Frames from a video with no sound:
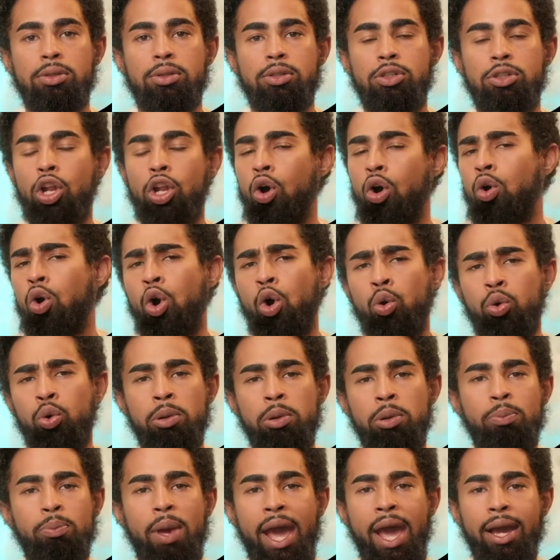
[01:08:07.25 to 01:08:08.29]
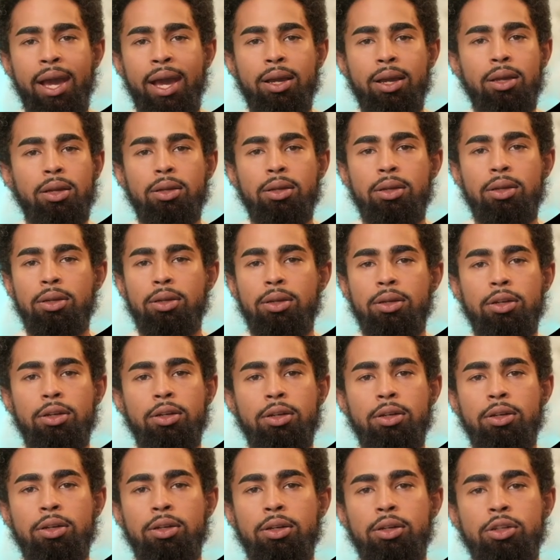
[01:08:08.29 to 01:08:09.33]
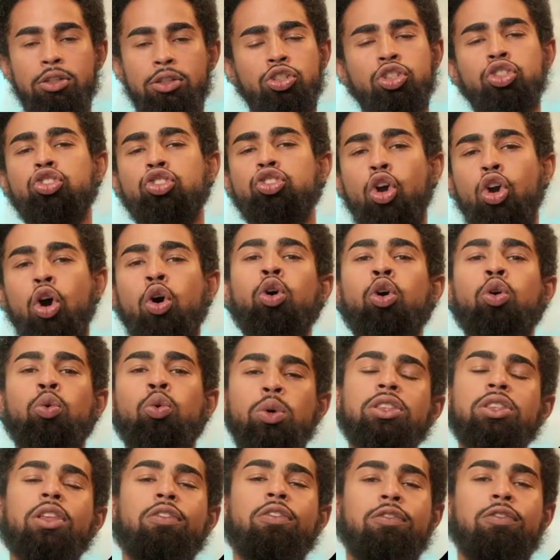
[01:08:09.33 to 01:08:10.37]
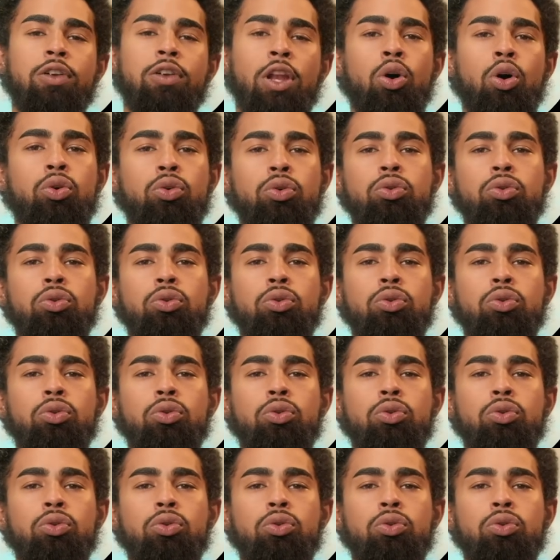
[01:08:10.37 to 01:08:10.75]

no holding back, just going with the flow.